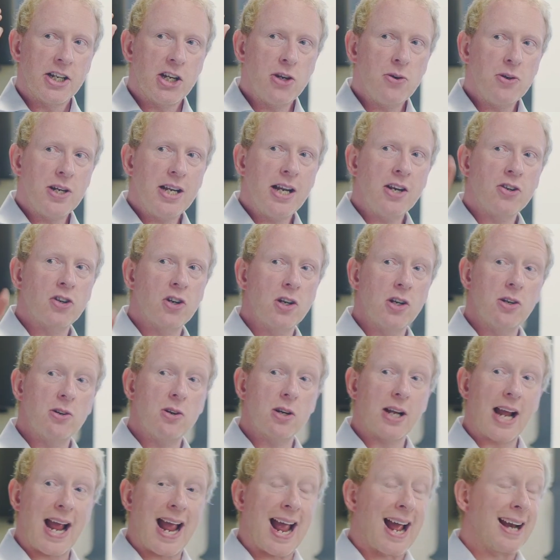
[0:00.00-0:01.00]
You need to
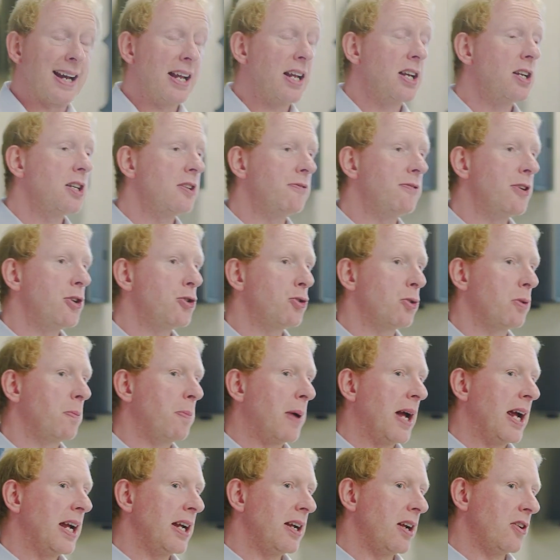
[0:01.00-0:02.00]
look at individual
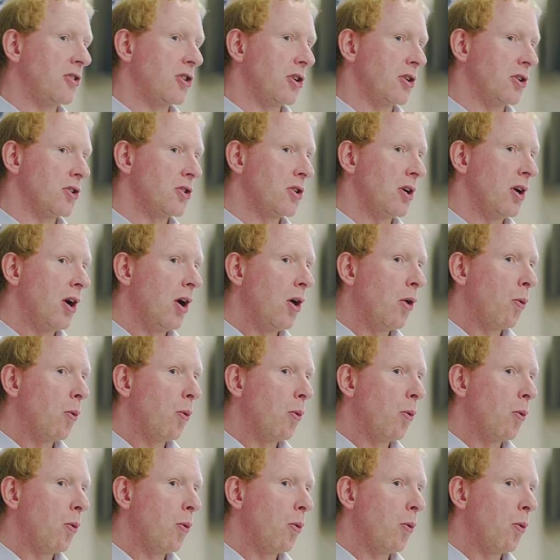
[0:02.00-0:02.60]
pages.